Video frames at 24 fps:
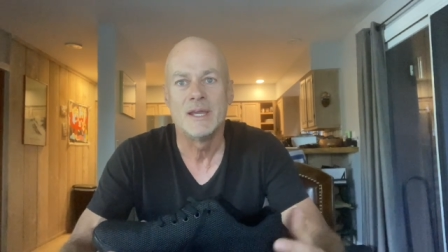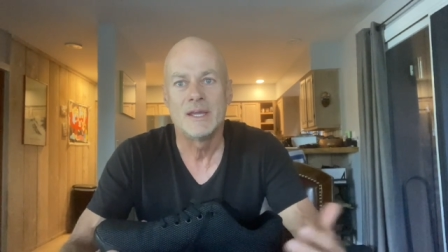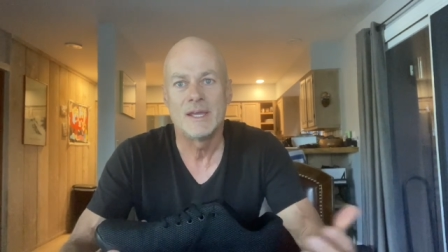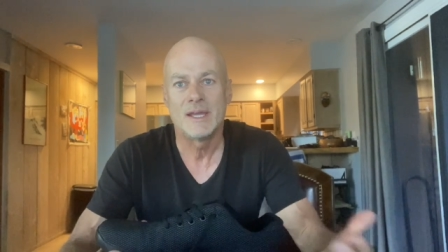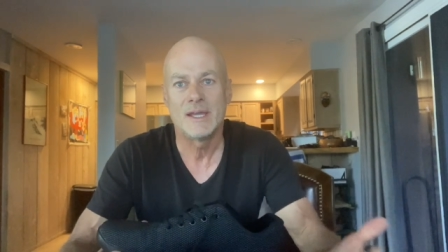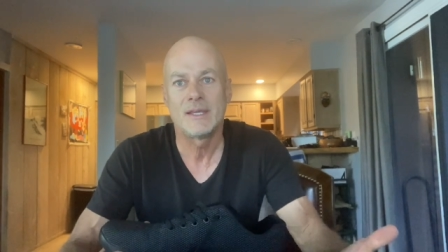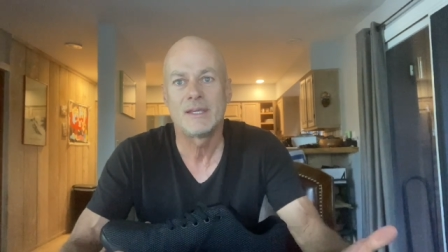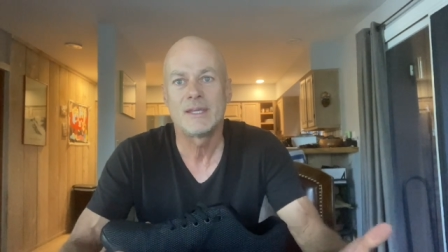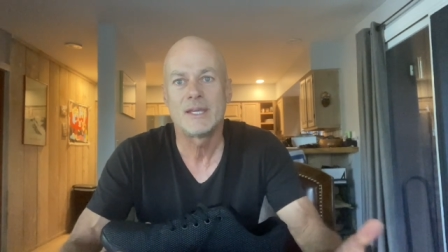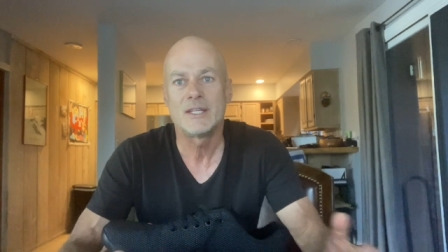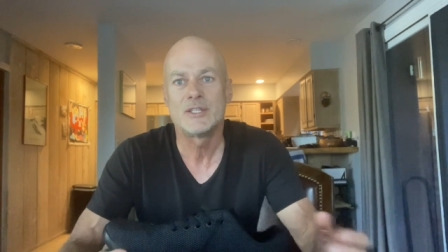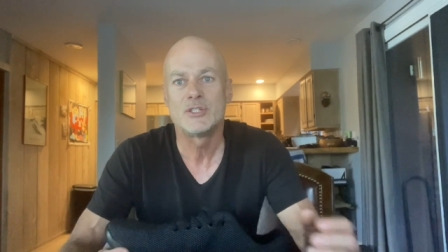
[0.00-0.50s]

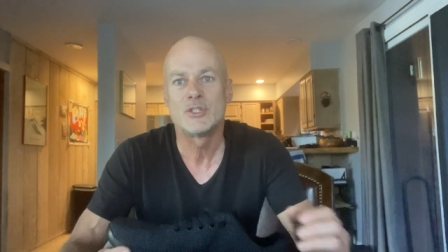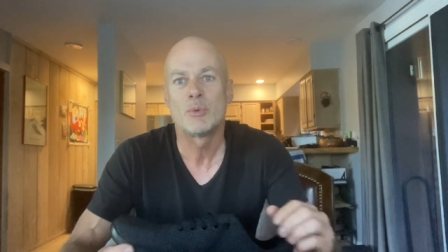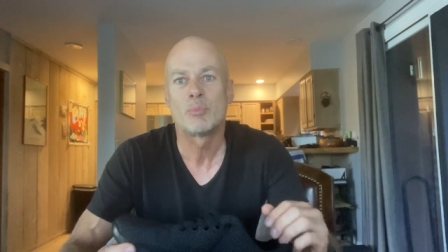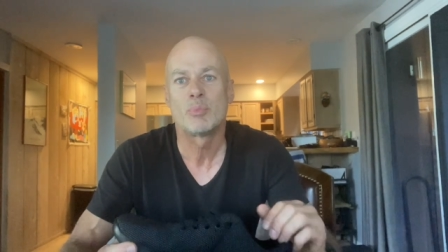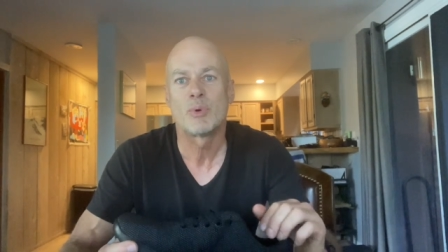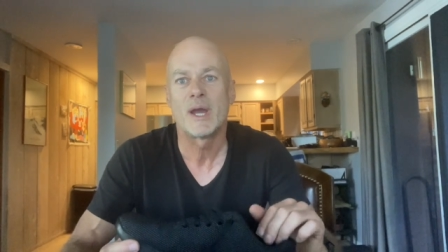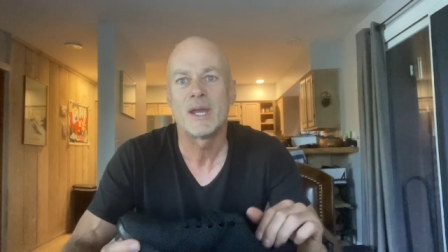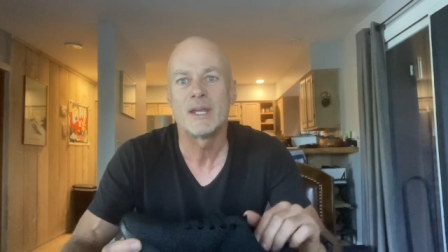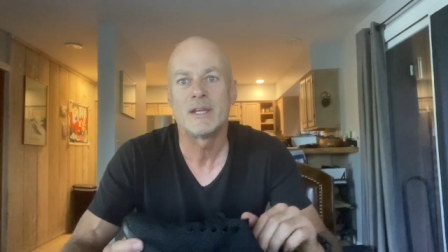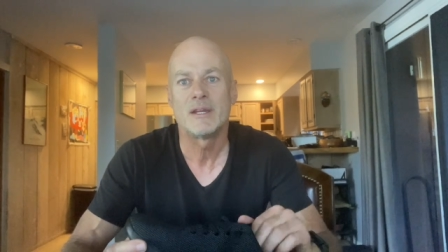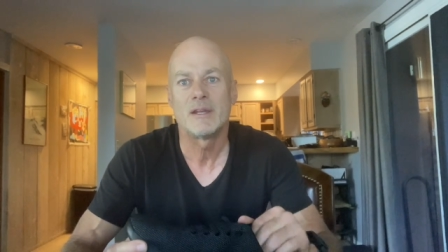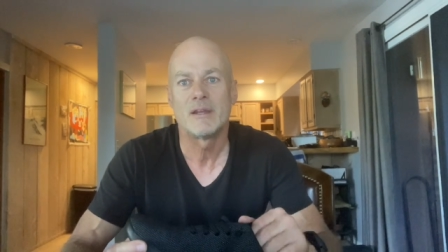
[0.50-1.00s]
It gets your
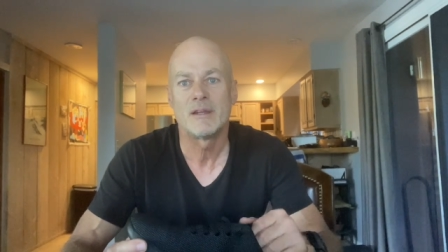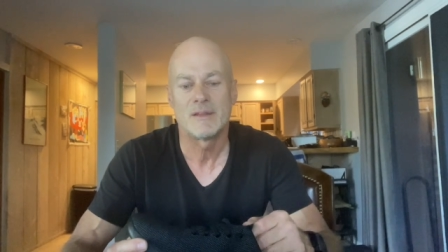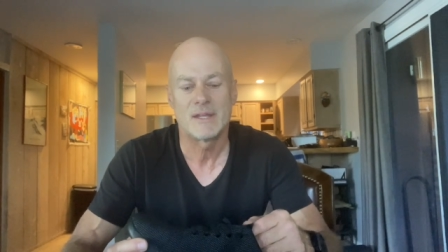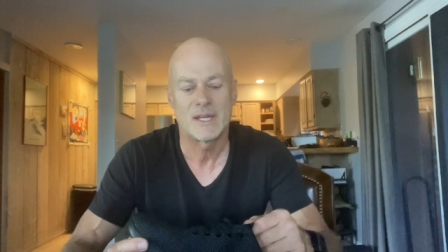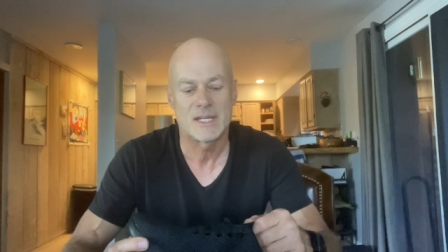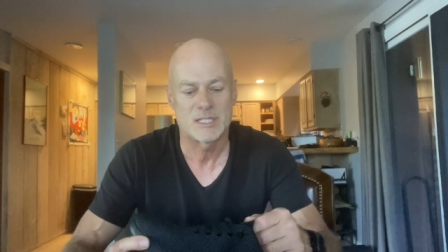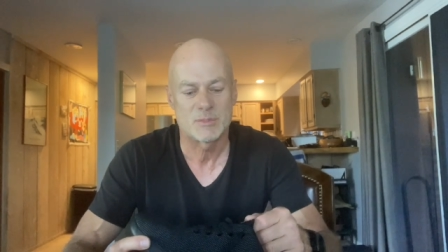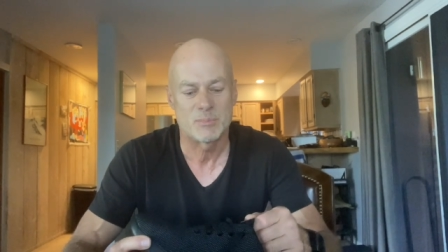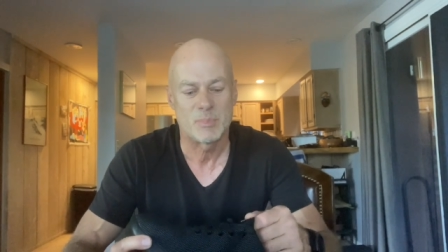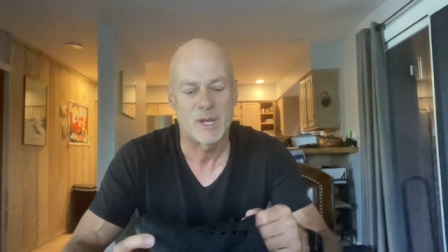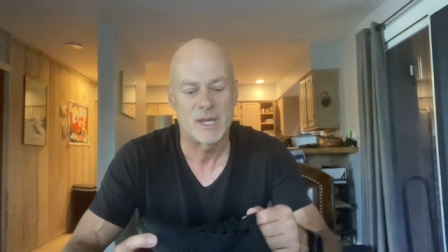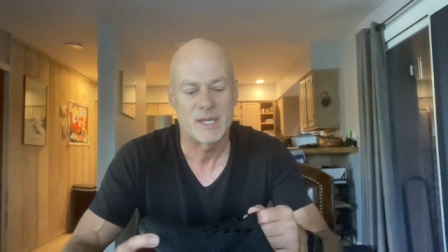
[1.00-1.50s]
brain into
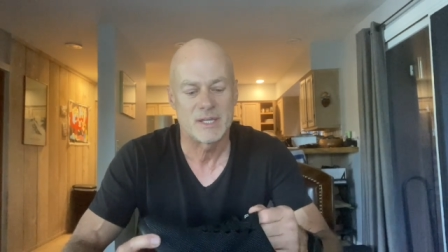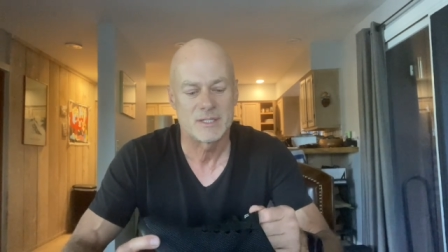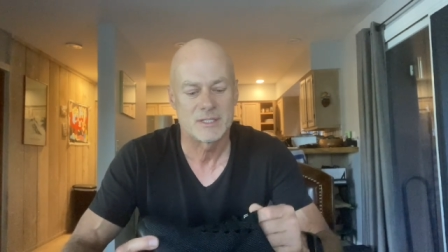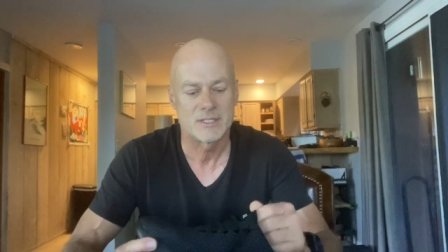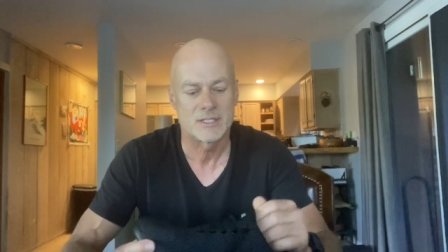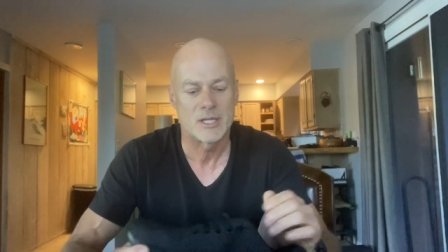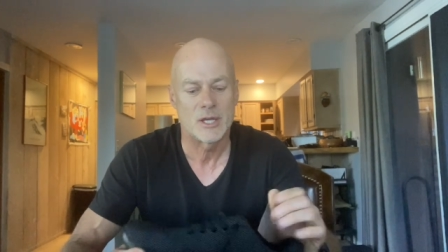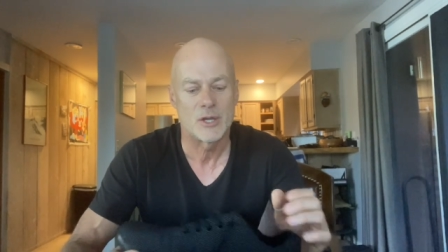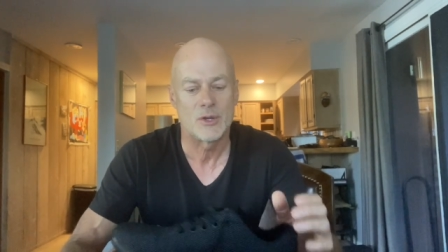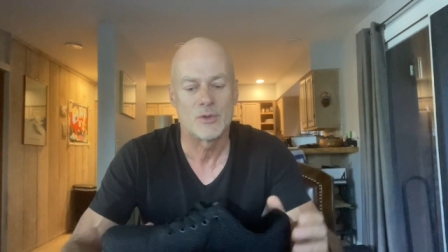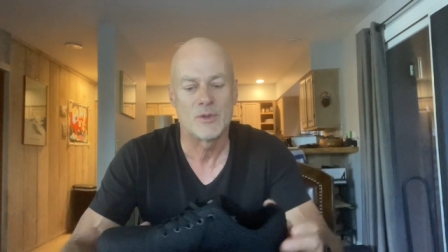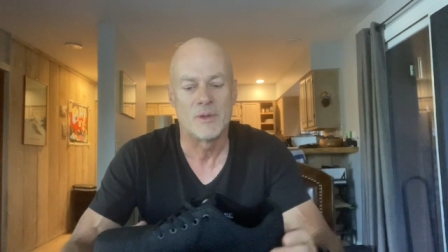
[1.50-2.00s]
that space.
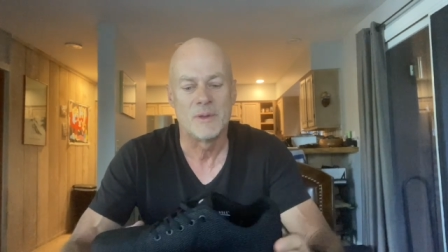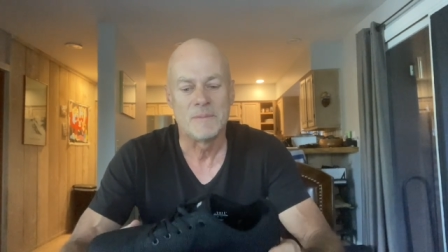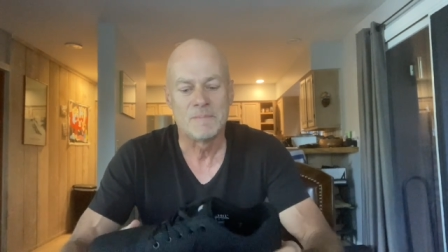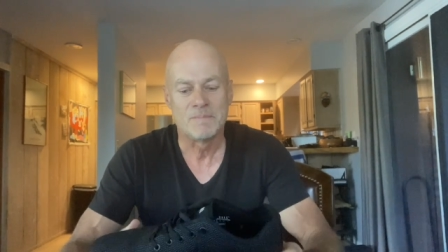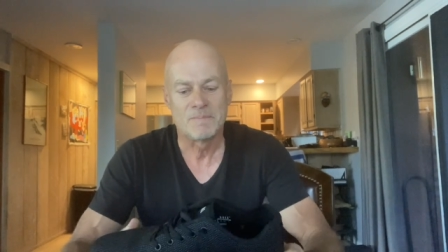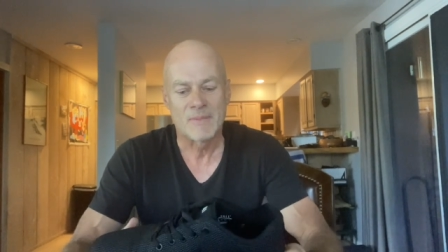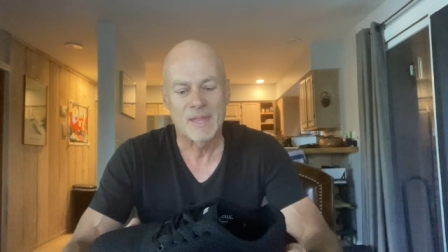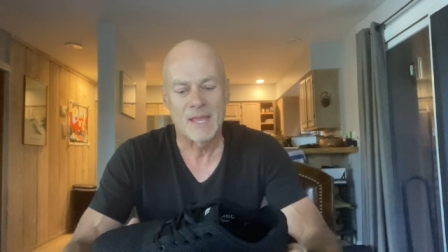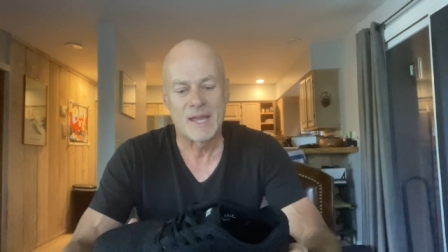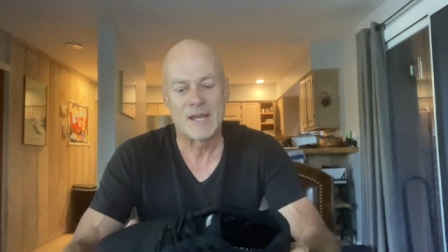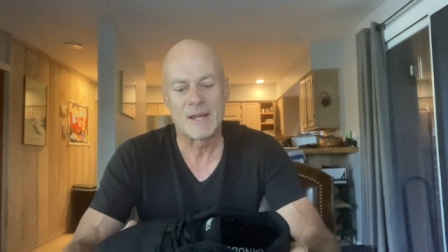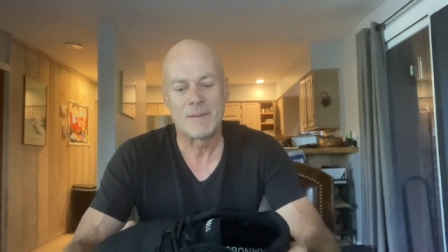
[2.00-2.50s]
So
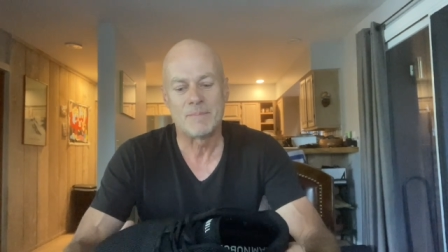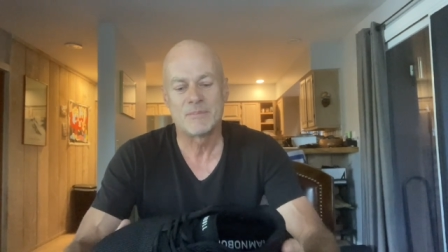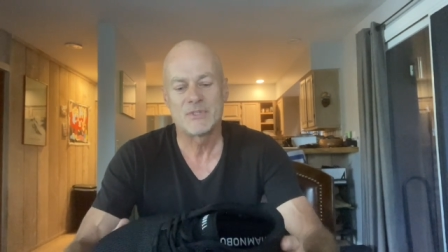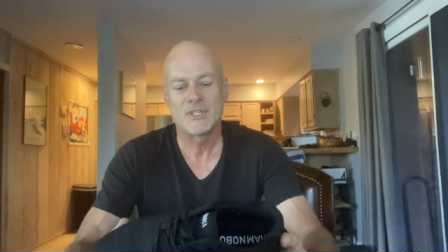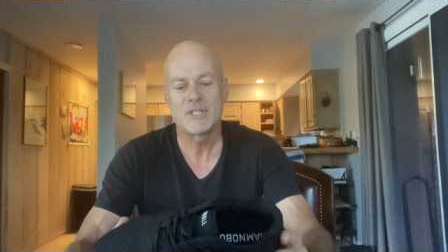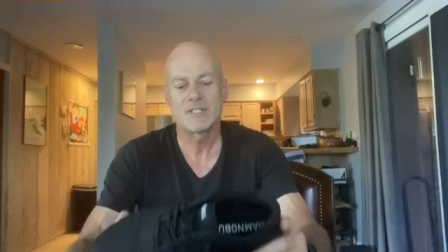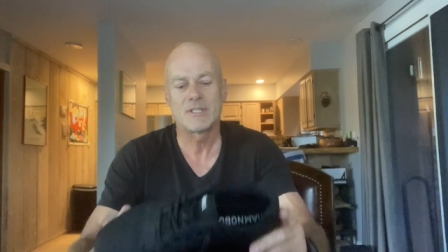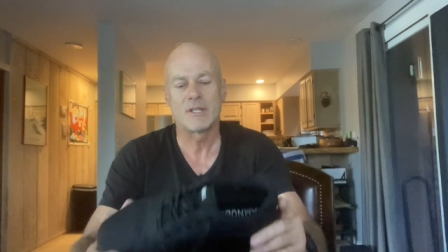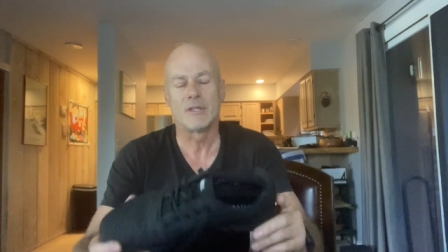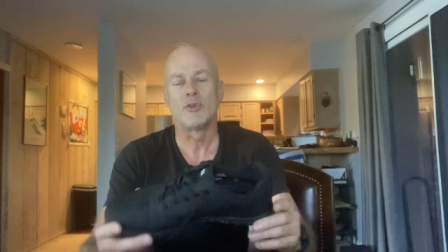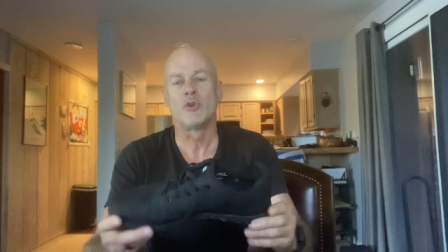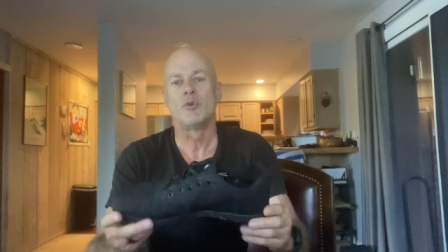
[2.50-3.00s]

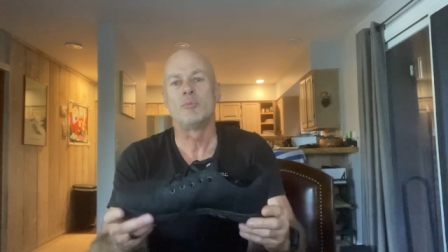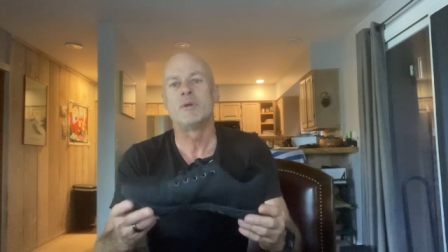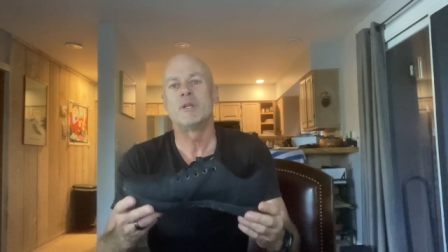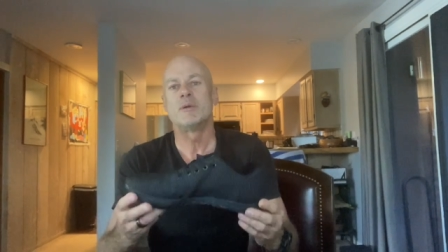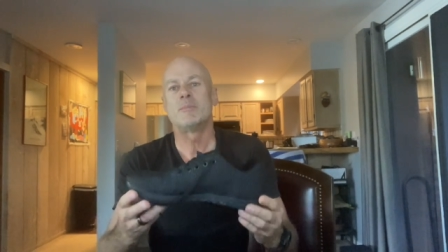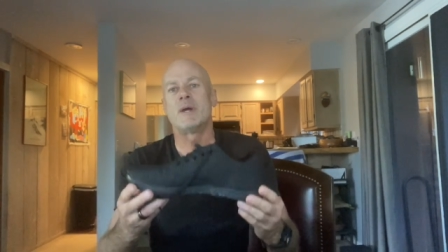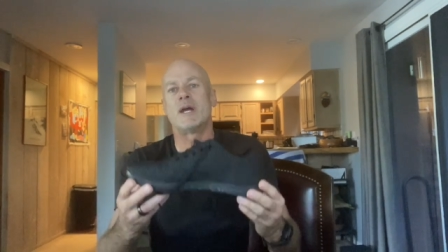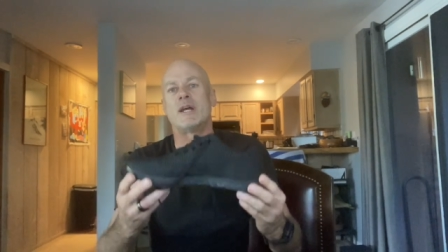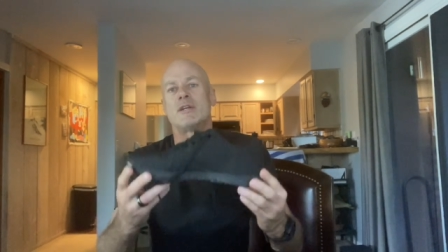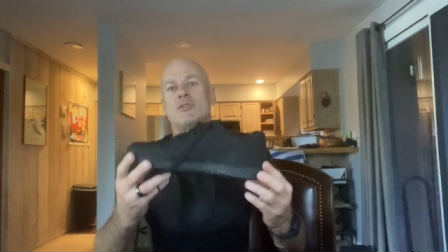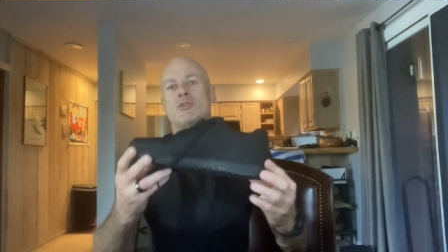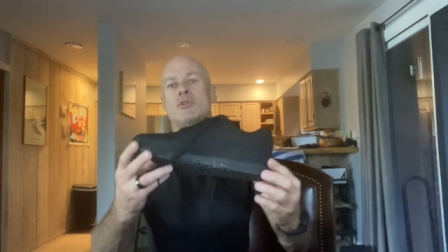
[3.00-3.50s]
just a little bit
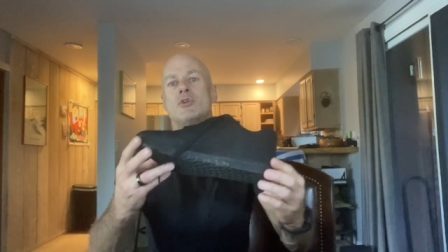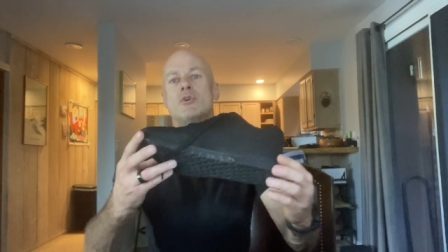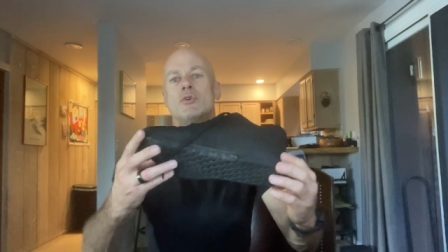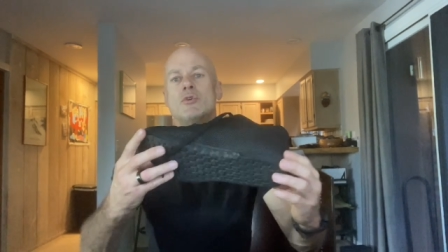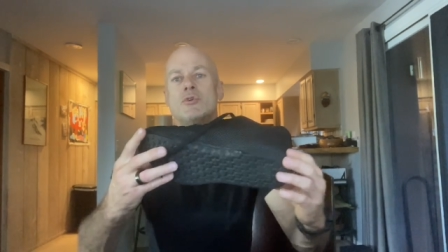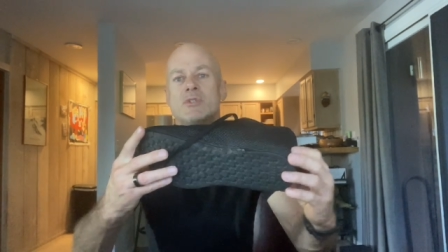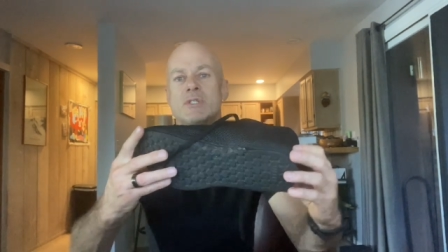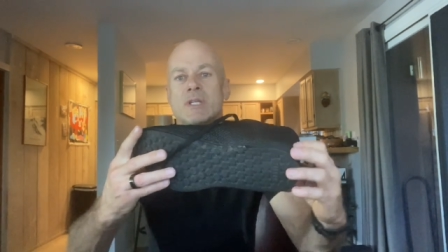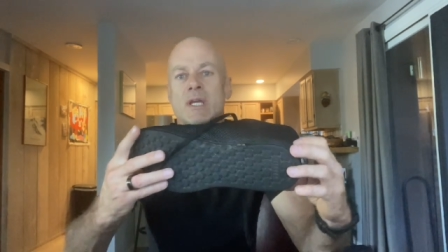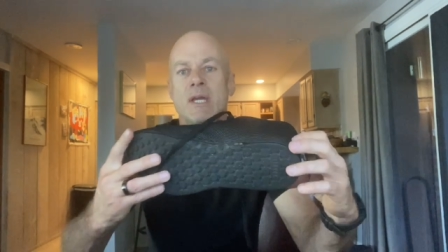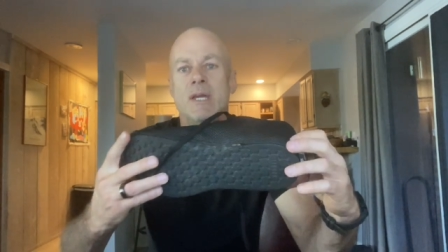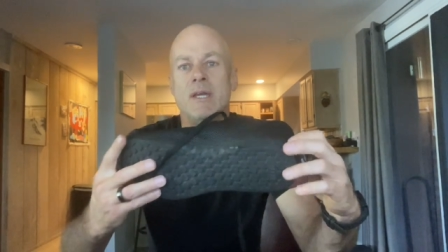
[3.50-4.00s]
about
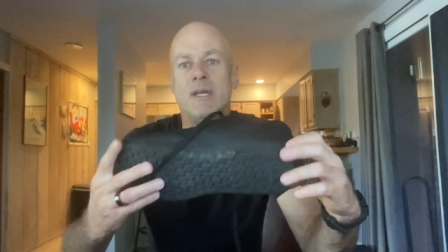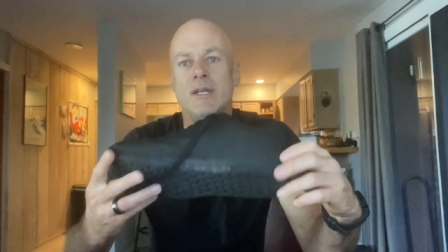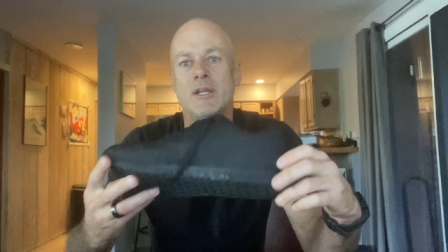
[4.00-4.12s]
shoes.